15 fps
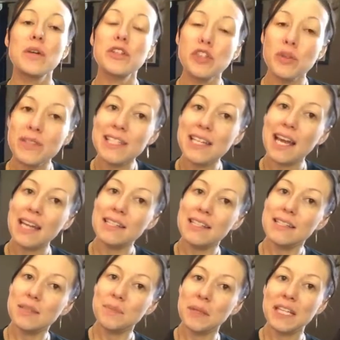So I chose the
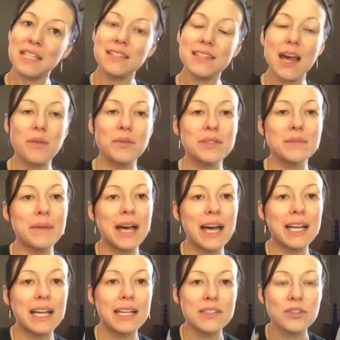90s because that was
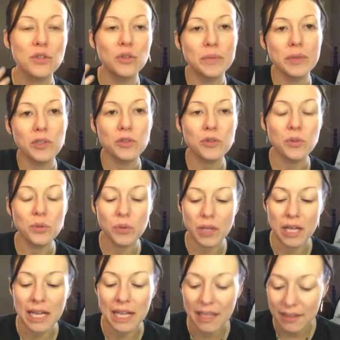my high school, middle
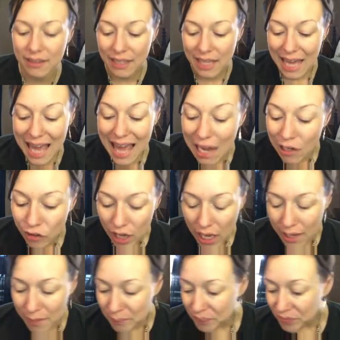school
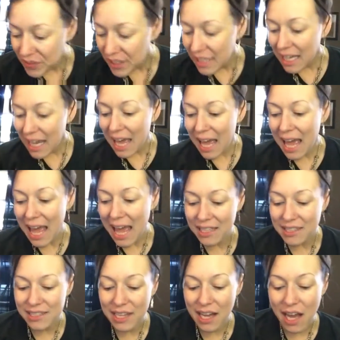era.
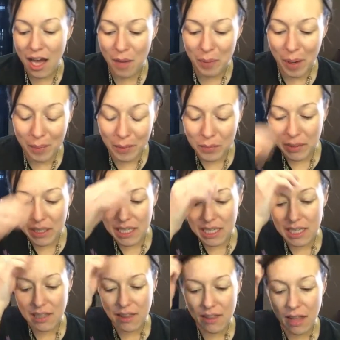And
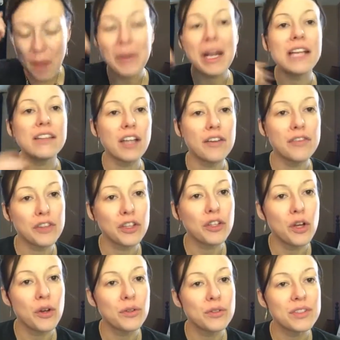probably, I mean, I love the
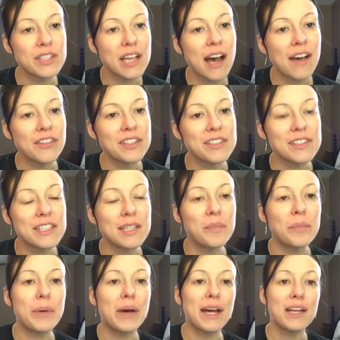clothes,
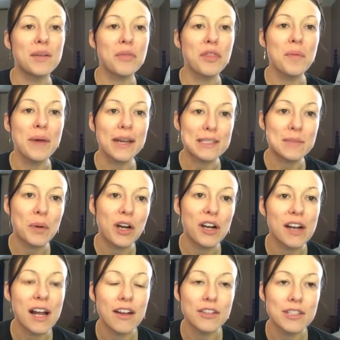obviously, but the best
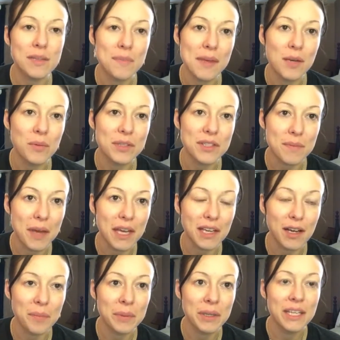part to me was the
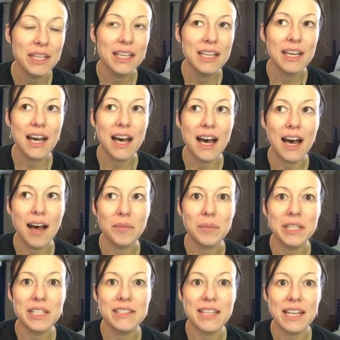makeup
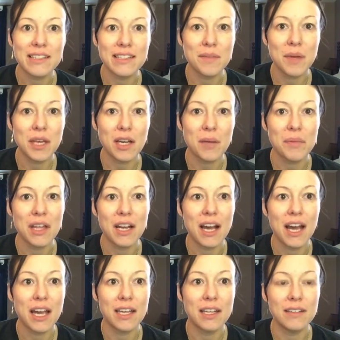because that's the makeup that
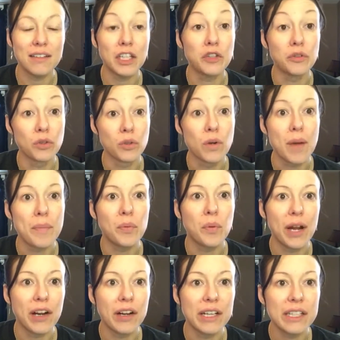I grew up
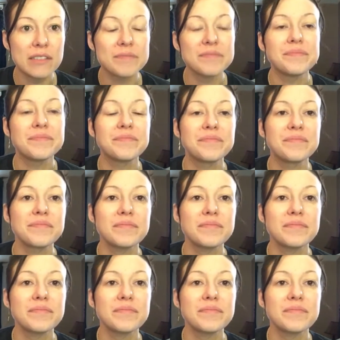wearing.